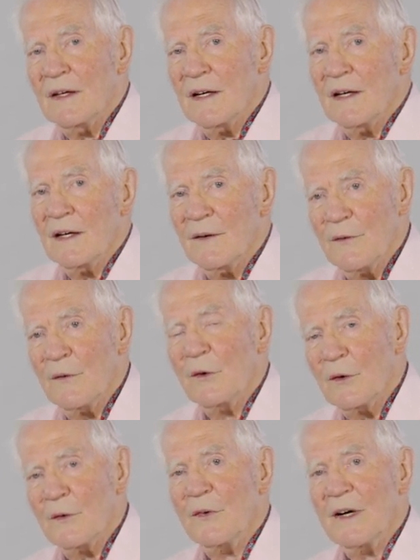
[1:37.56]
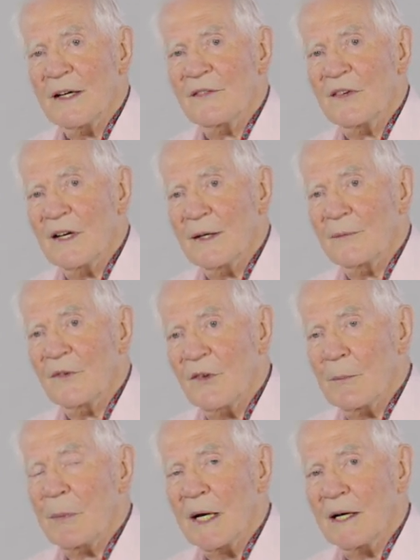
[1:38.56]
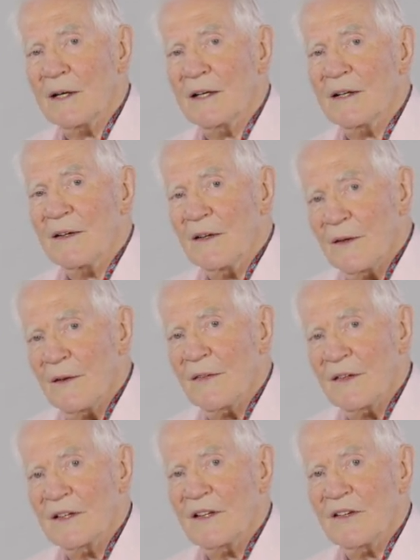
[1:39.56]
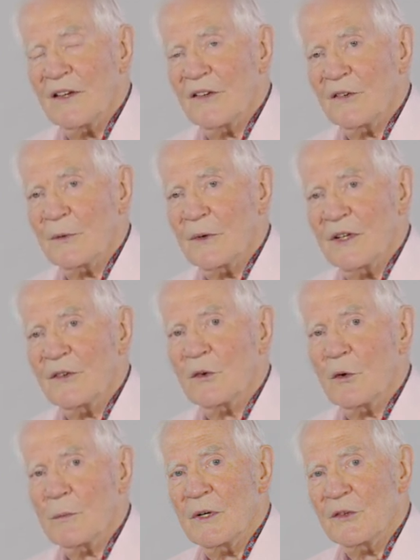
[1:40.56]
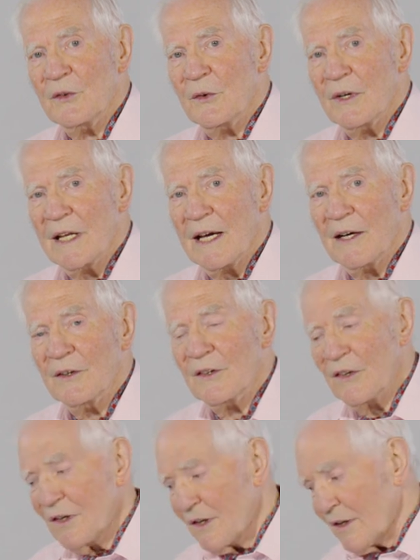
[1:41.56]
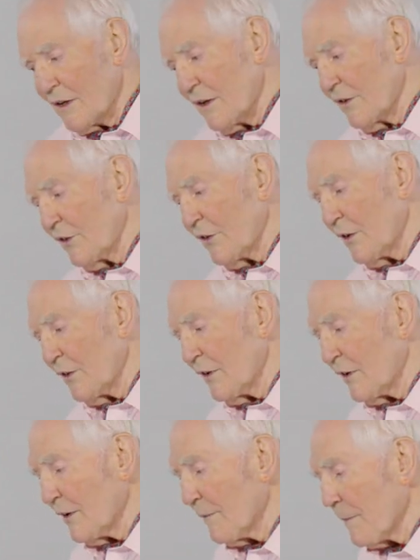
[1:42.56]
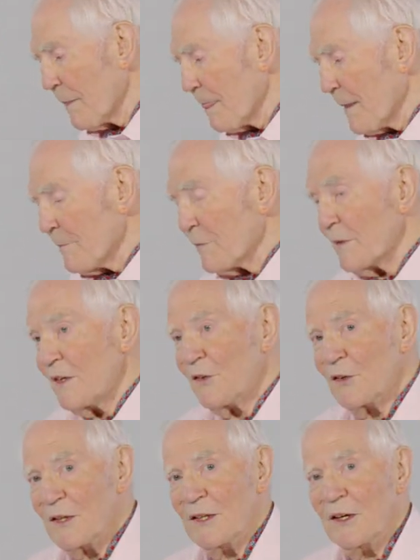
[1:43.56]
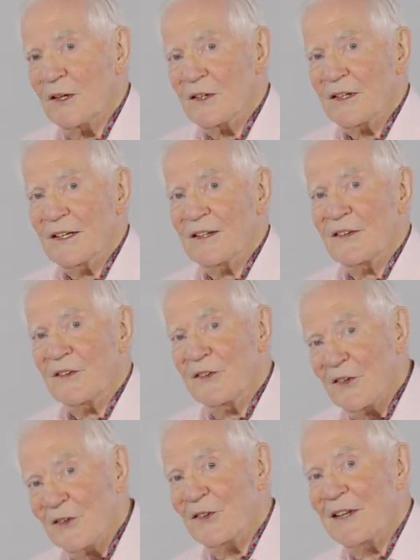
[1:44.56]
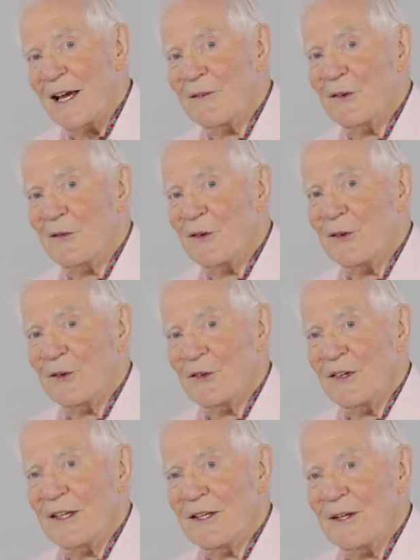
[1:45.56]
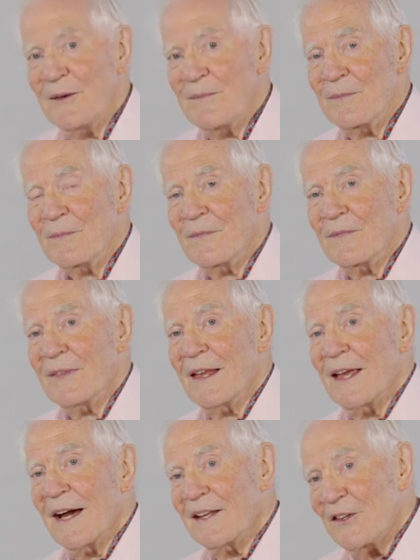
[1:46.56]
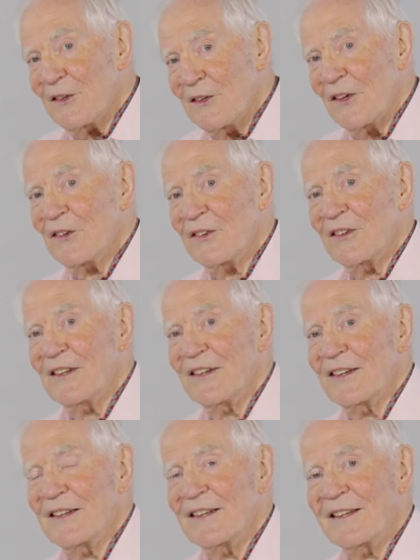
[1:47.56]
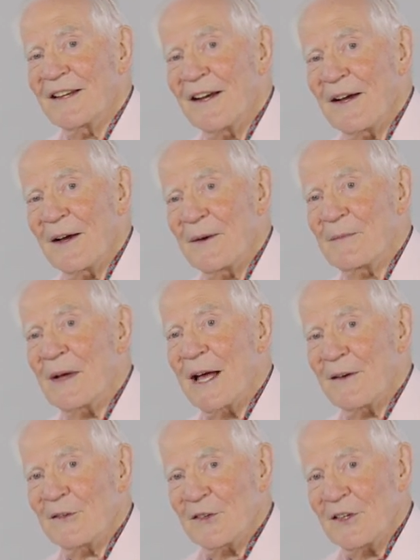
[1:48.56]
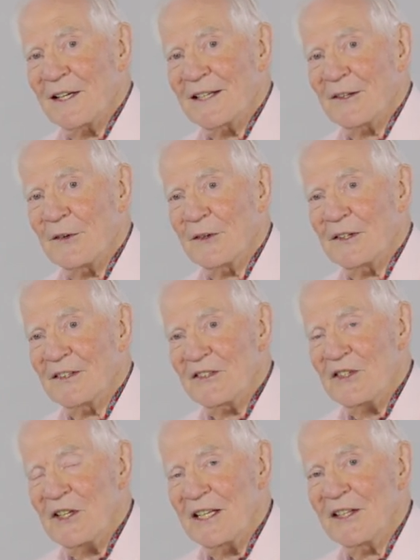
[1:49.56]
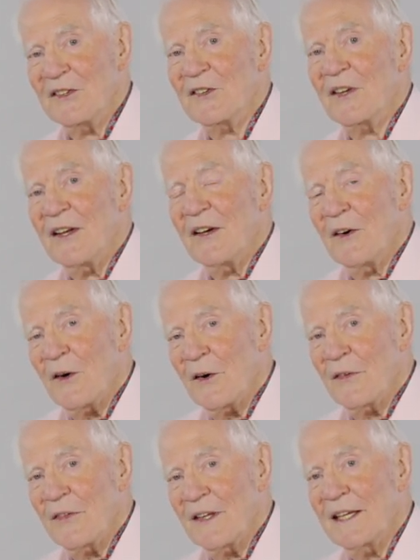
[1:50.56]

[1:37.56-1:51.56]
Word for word: uh, four or five times the power than it does when it's almost run out. And so that this clock doesn't have a fusee and it doesn't um, have cycloidal cheeks on